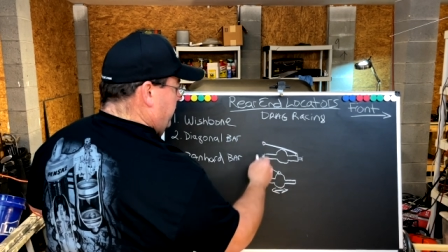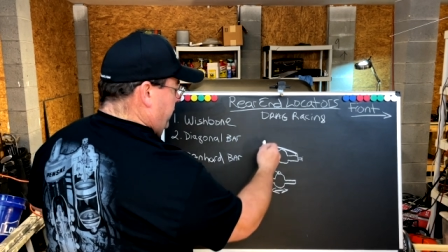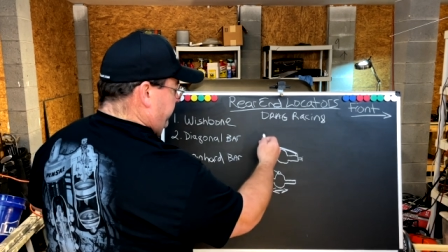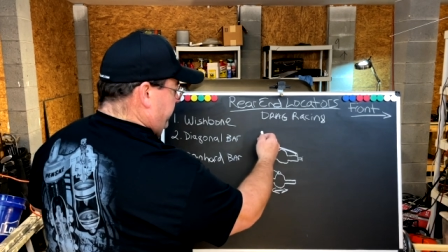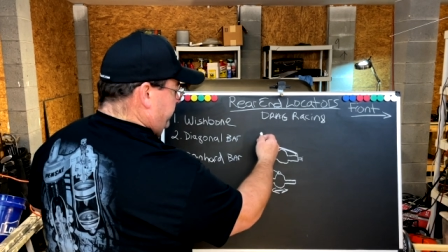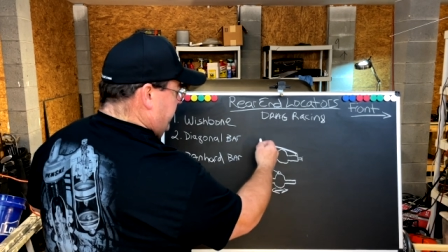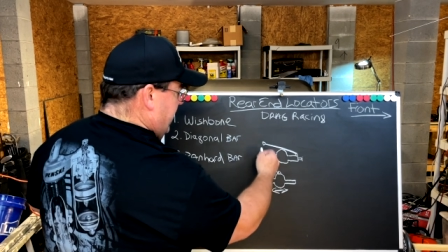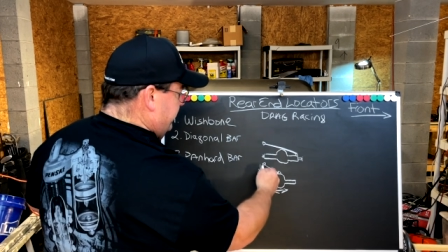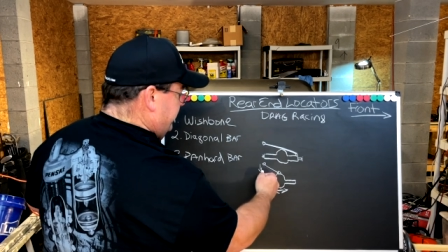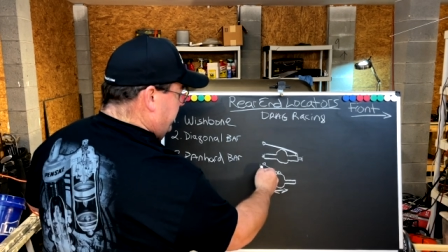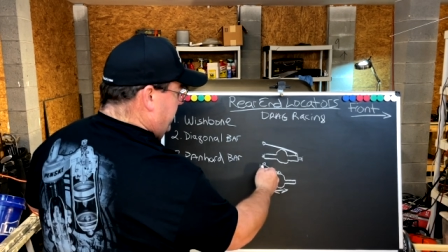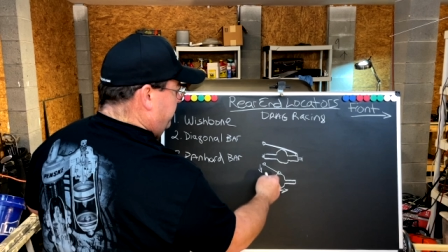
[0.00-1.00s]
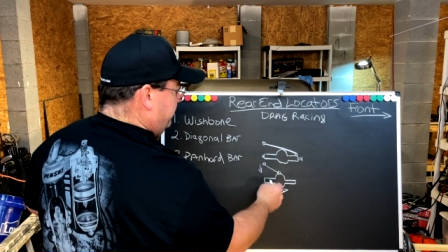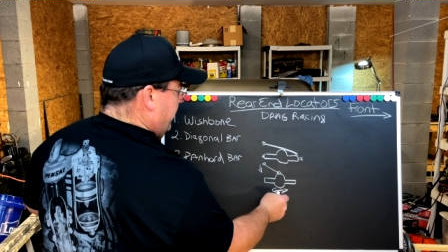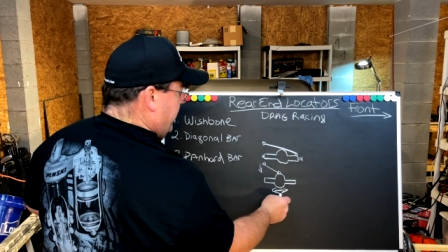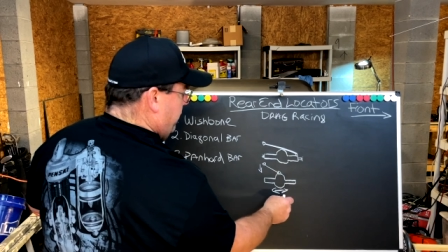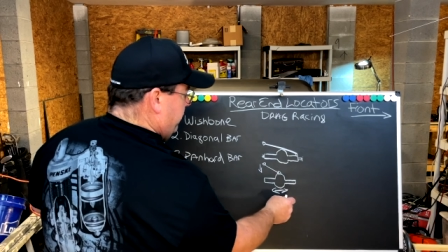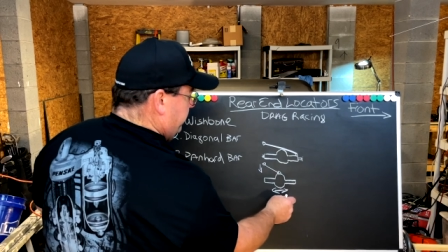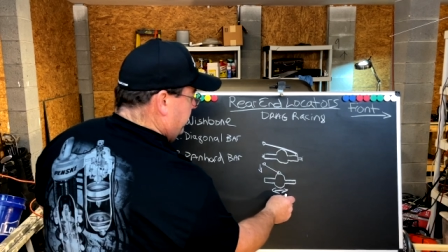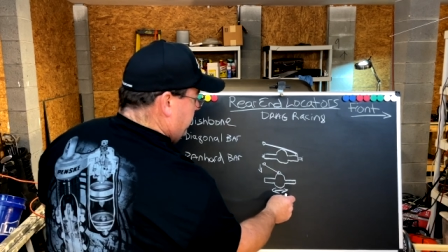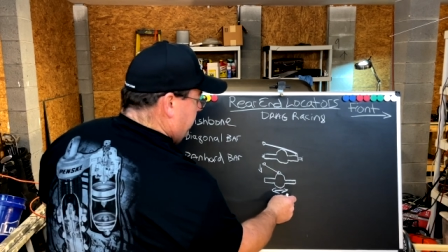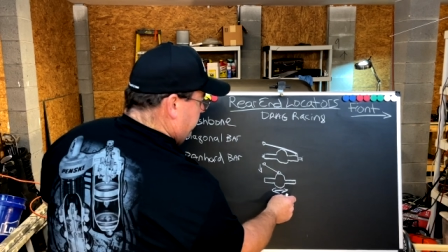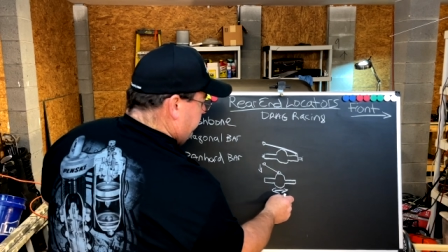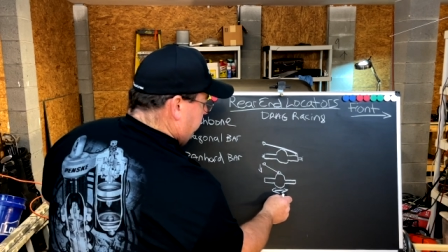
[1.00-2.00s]
if the chassis comes down,
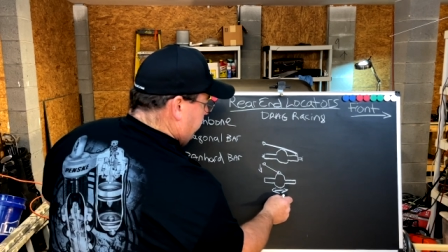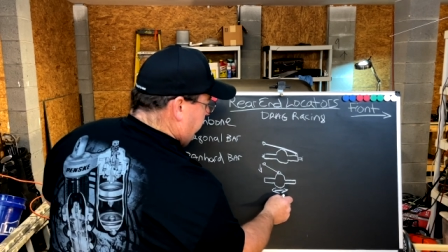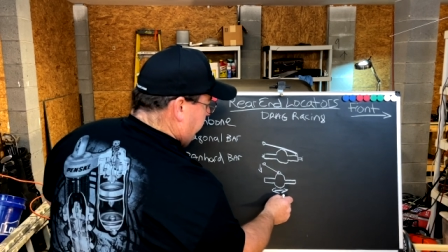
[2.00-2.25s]
the rear